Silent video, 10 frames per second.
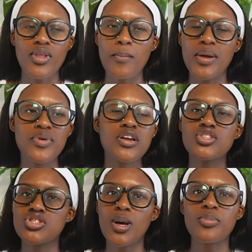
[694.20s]
My period
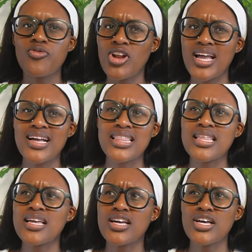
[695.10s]
stopped for like I
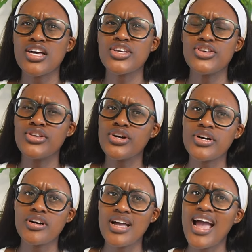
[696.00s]
think a
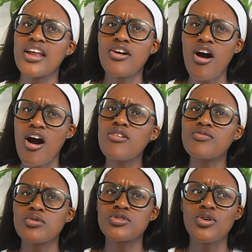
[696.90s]
year and a
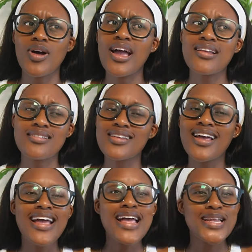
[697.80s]
half or so, and
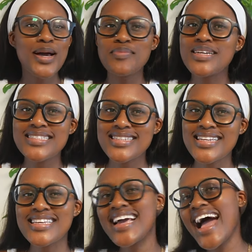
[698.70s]
now
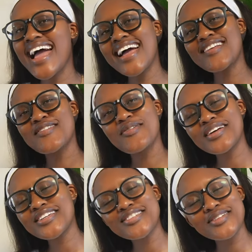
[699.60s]
personally I had no
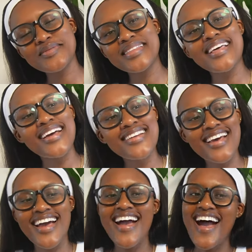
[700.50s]
issues with that.
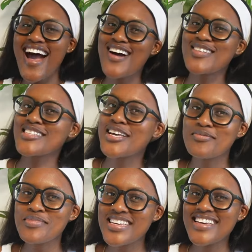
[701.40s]
I was
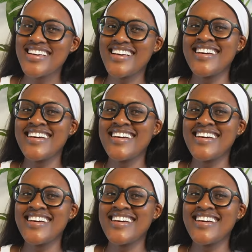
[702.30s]
happy.